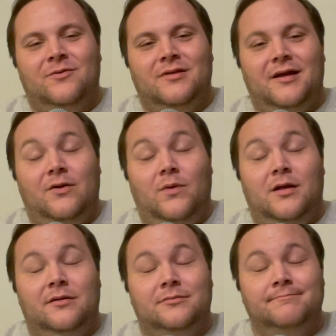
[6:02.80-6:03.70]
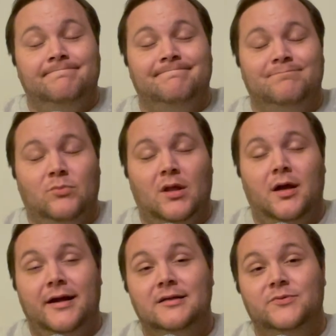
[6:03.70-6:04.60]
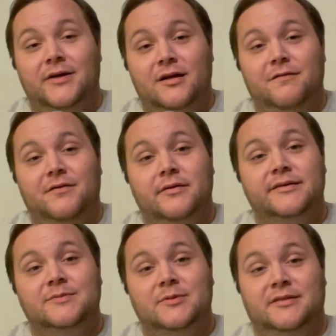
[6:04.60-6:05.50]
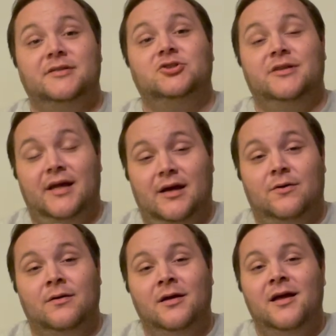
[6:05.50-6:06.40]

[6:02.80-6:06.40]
were like, well, I guess we got to fill this position now.